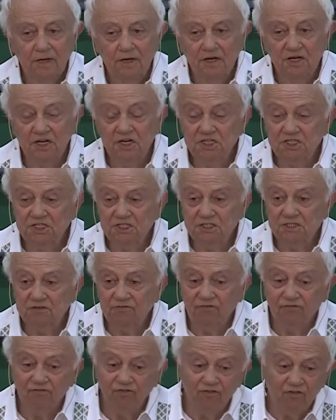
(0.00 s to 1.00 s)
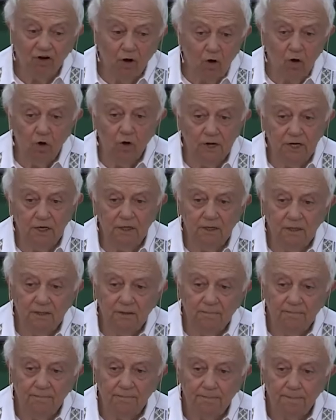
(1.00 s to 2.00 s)
is
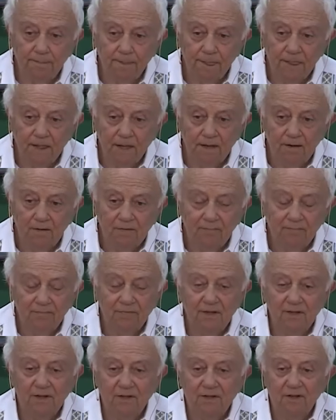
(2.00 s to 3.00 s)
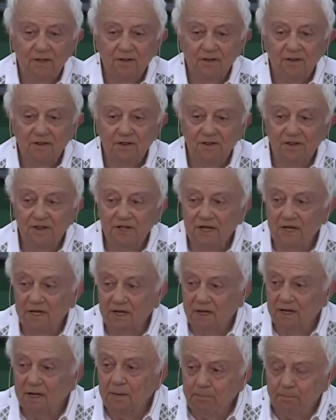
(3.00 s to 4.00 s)
following
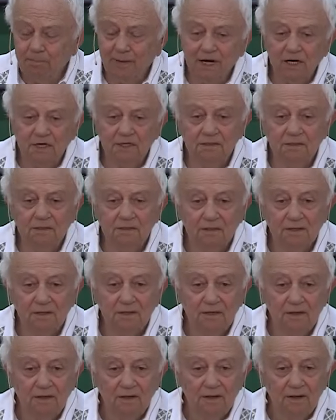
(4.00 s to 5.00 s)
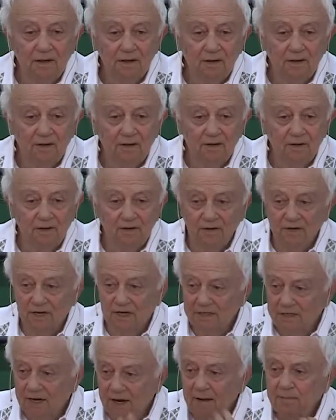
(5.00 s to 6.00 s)
the impact
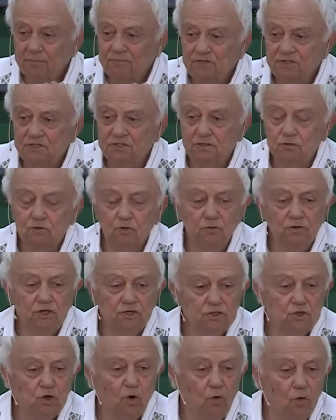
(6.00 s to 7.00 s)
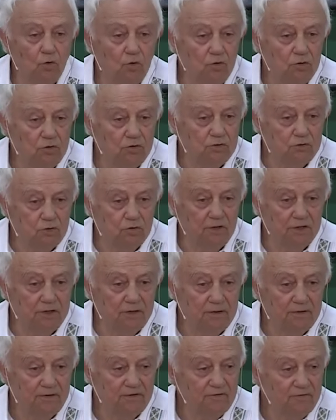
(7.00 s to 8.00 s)
that comes to the soul, to
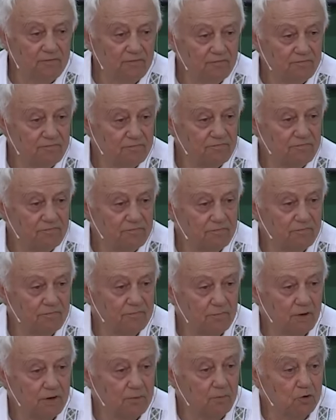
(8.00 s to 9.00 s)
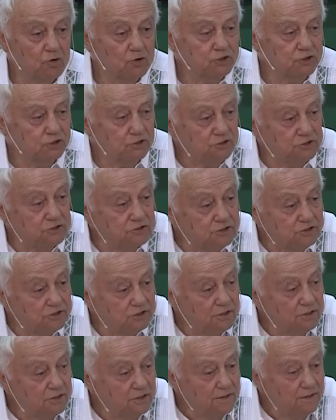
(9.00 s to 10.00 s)
the emotions.
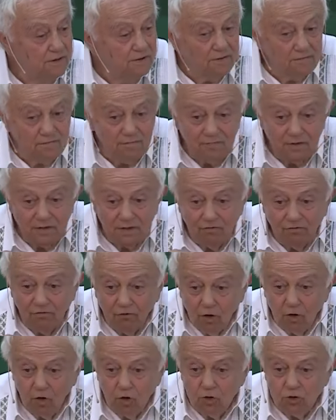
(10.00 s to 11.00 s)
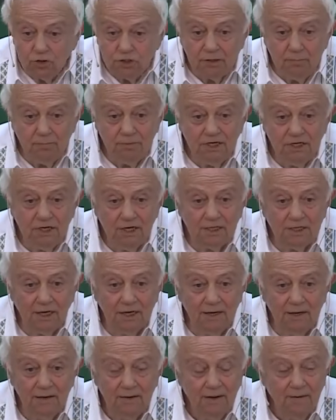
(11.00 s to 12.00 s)
Follows
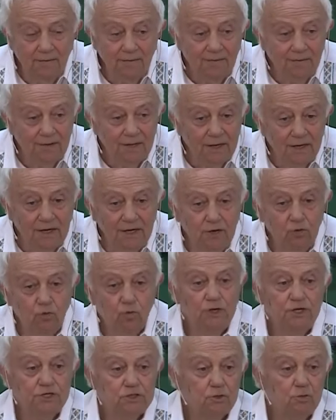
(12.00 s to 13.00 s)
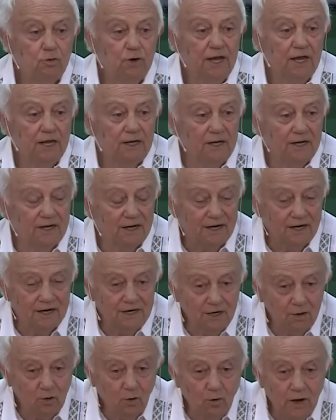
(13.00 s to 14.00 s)
immediately. In which way?
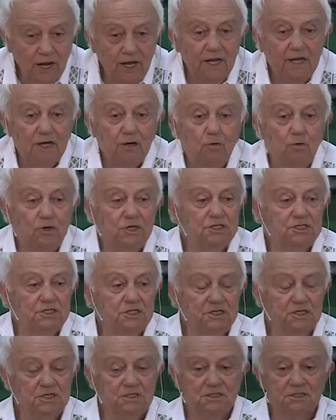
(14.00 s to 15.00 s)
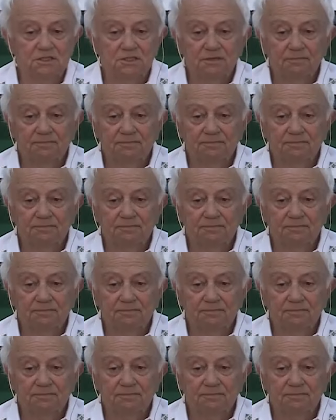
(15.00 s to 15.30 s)
In a way which is